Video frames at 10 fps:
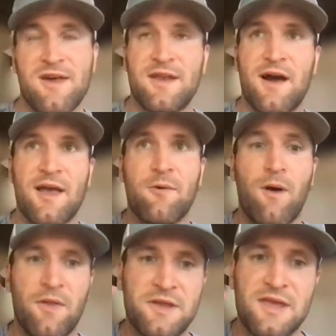on high
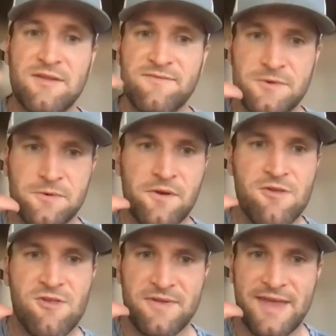quality inventory.
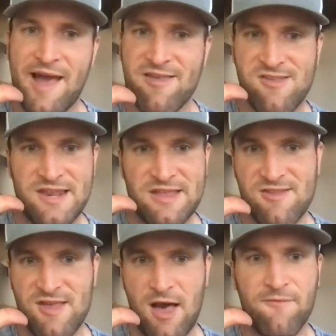So the asset
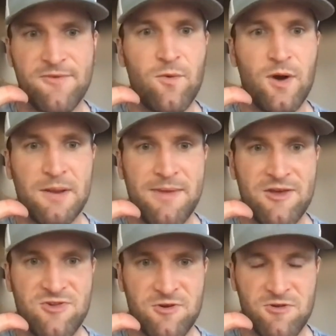itself, you want to make
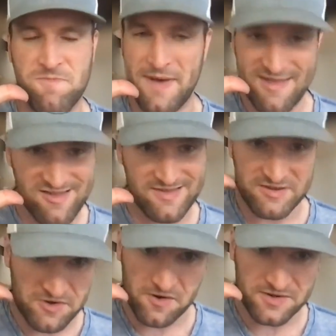sure is basically
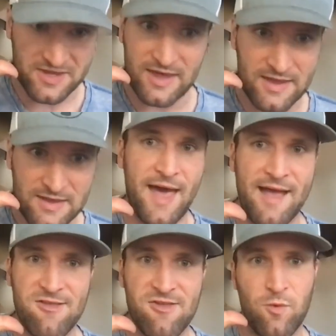turnkey.
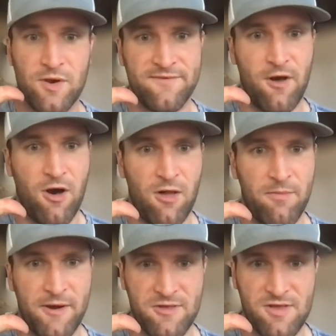That's one of the
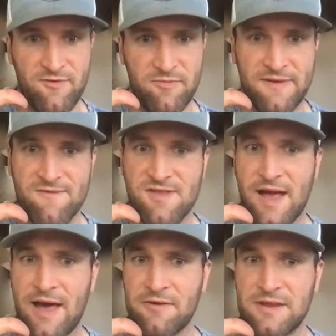hallmarks of a BEAF
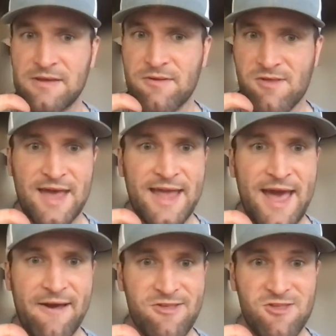style deal, is that
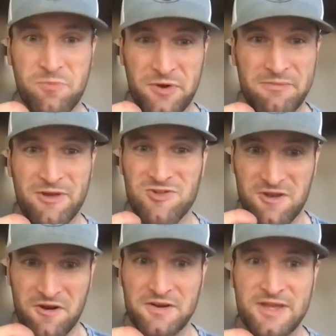house is pretty much
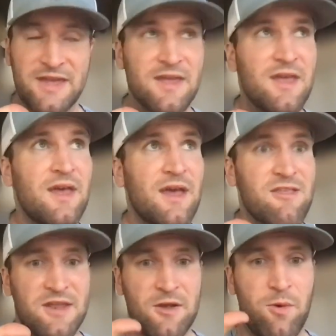turnkey. It's
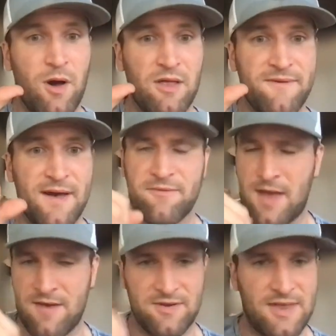going to qualify for
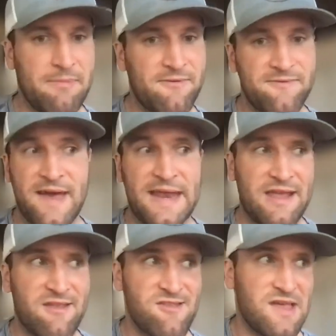every type of
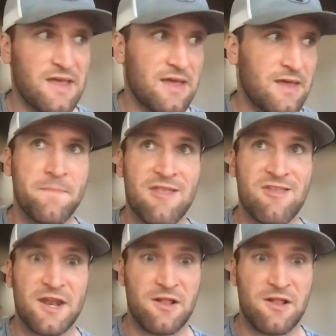financing. It's going to